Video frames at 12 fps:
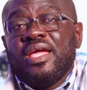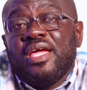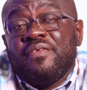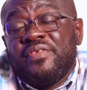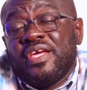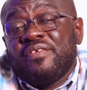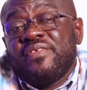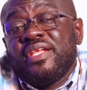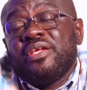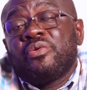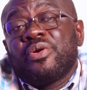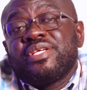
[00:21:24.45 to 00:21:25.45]
If you have
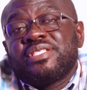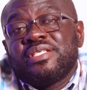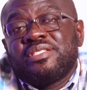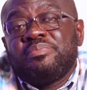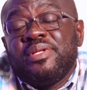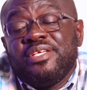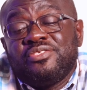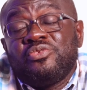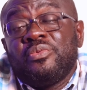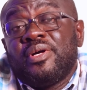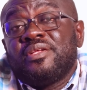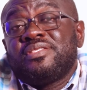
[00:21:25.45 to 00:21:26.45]
any questions, please
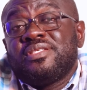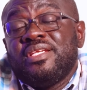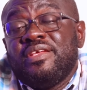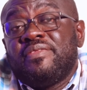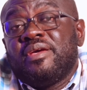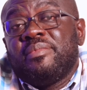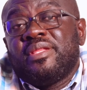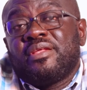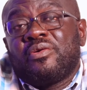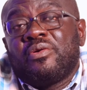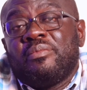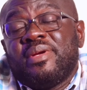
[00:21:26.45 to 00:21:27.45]
do well to leave them in
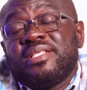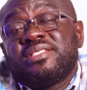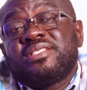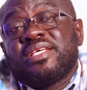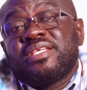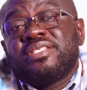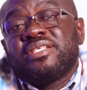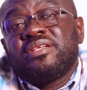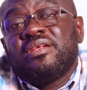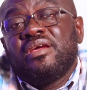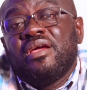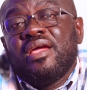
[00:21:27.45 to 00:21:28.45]
the comments
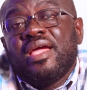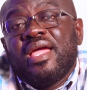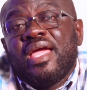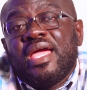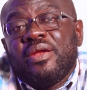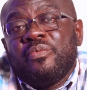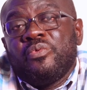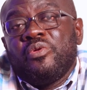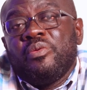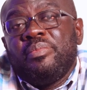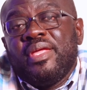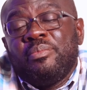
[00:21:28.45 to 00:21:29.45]
section, and we
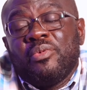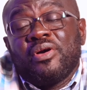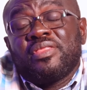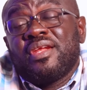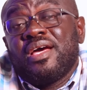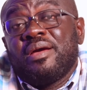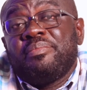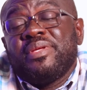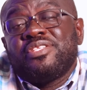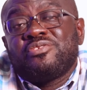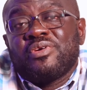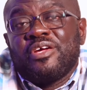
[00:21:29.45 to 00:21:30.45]
will be more than
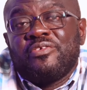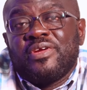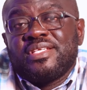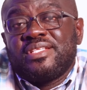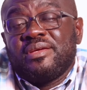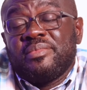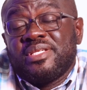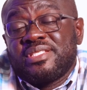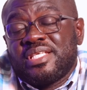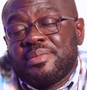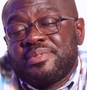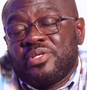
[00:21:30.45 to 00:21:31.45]
happy to address them in
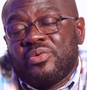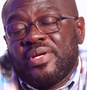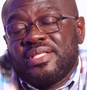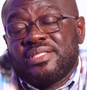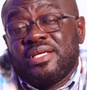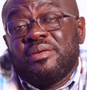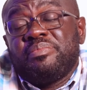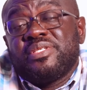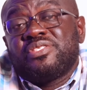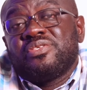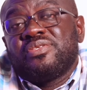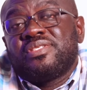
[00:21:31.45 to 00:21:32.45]
subsequent
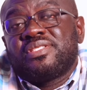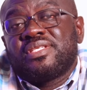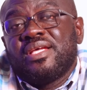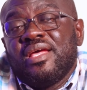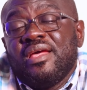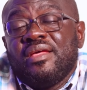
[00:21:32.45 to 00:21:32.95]
episodes.